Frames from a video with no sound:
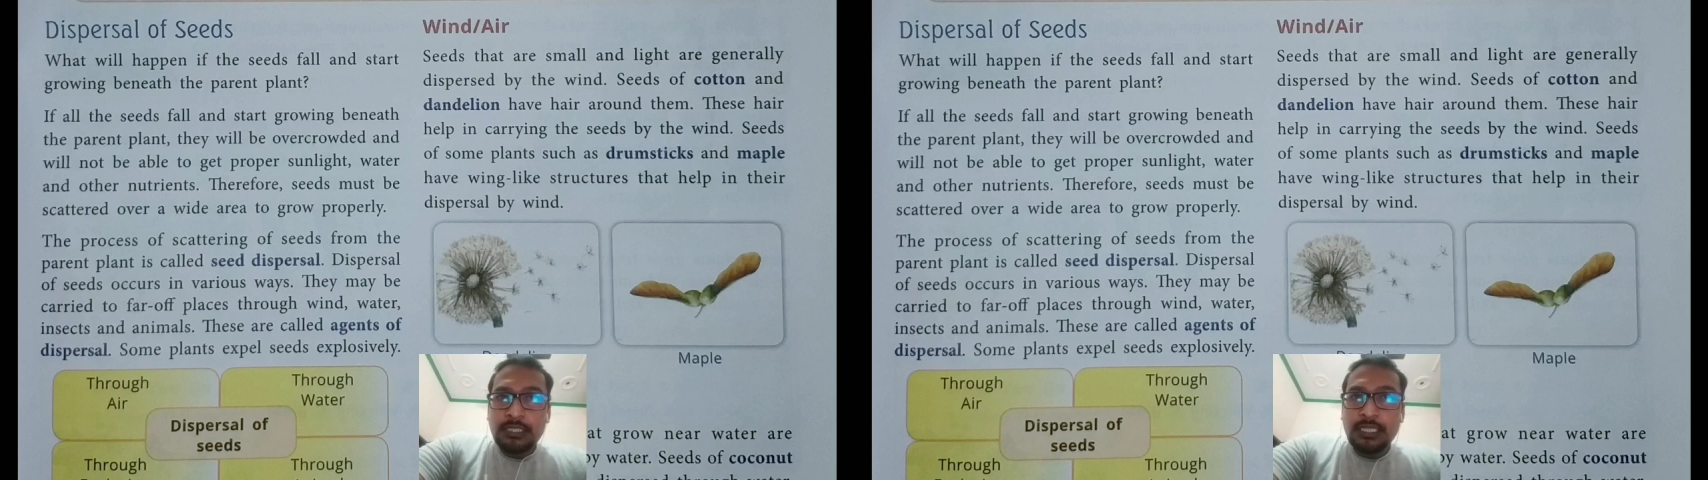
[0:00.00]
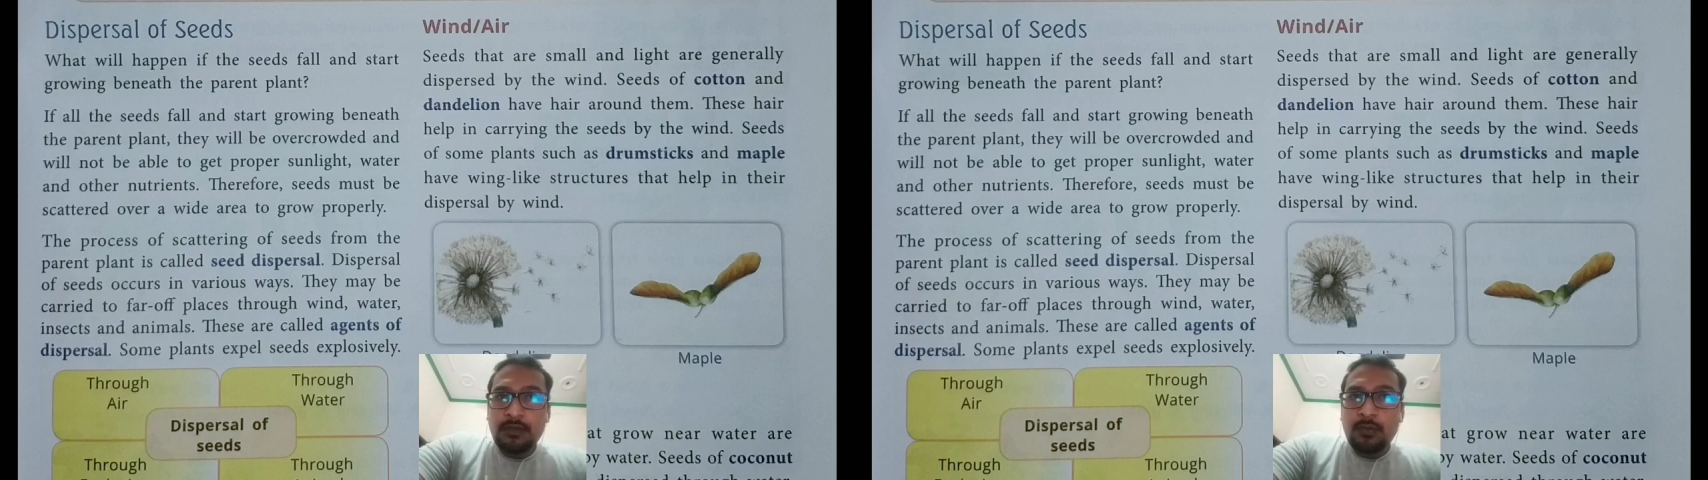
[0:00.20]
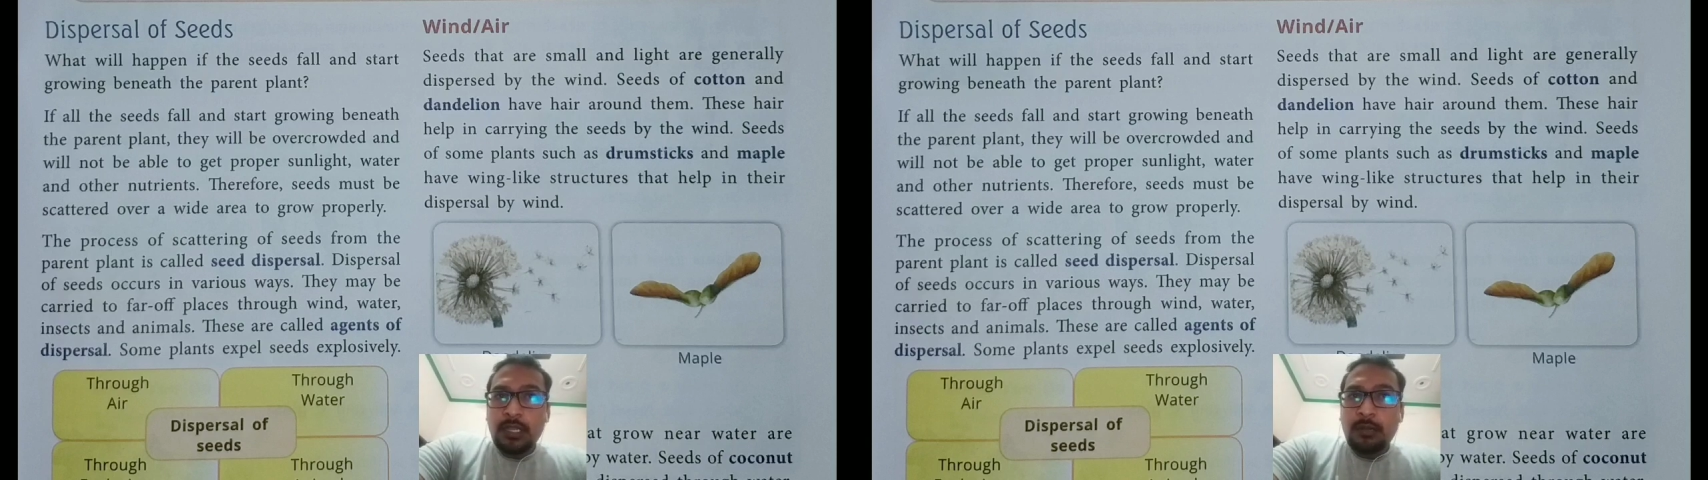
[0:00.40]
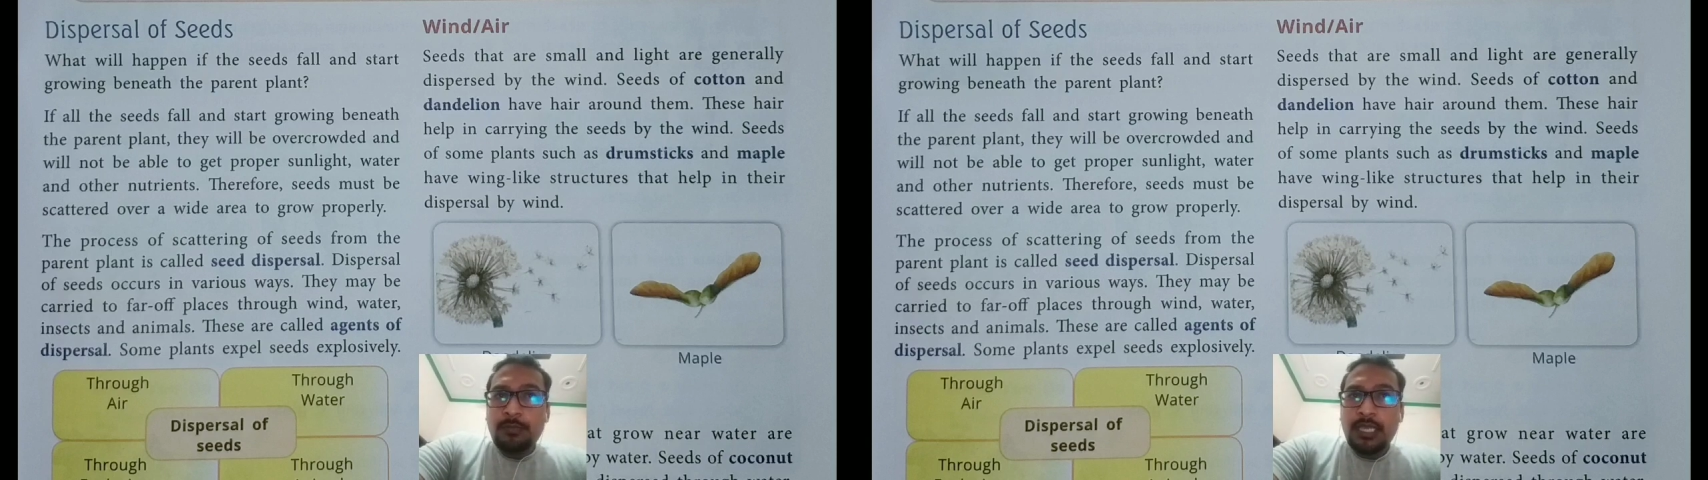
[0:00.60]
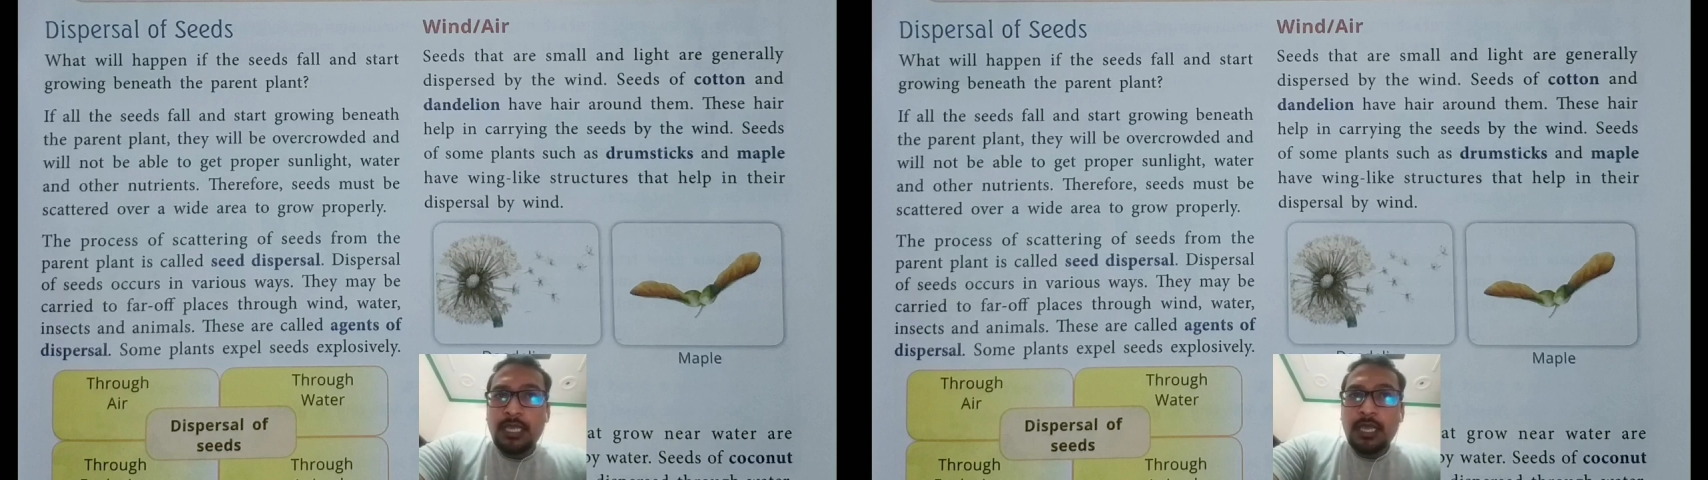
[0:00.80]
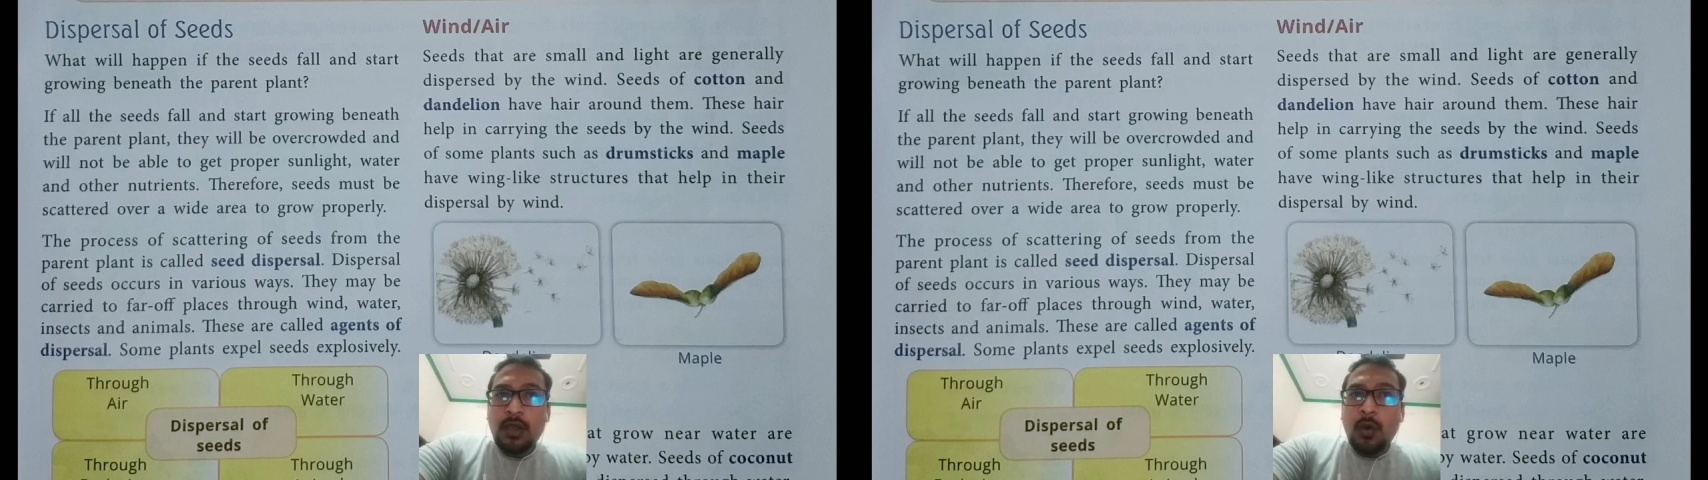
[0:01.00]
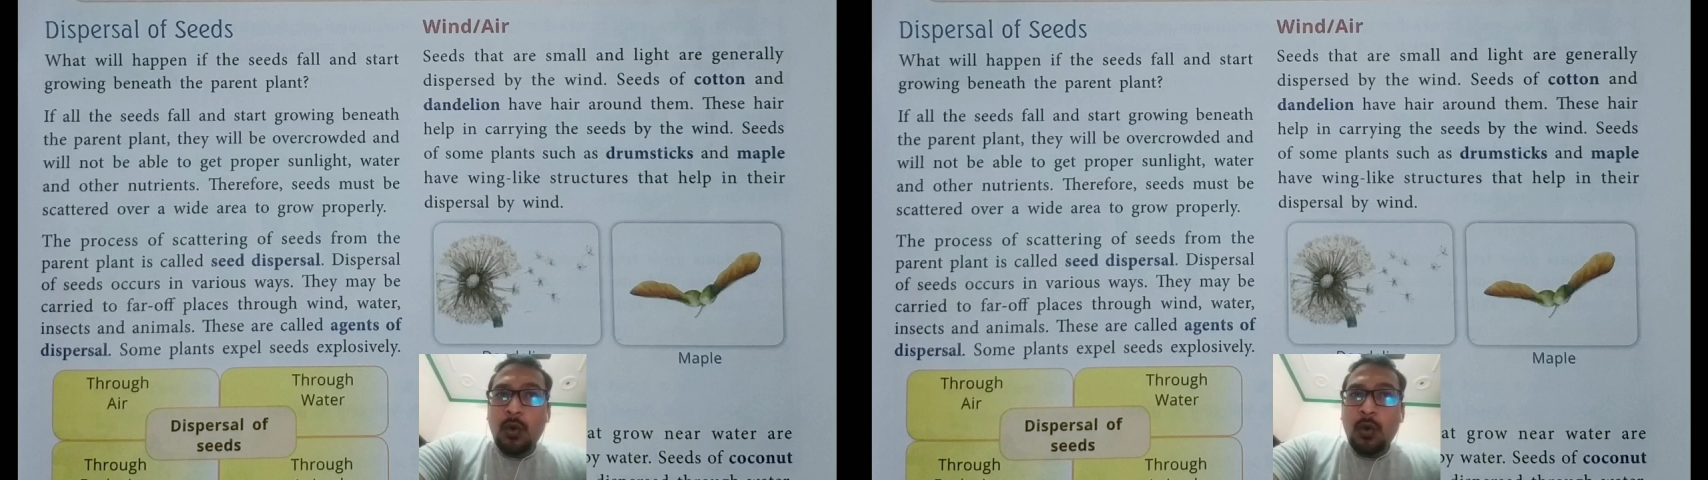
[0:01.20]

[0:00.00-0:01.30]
they will be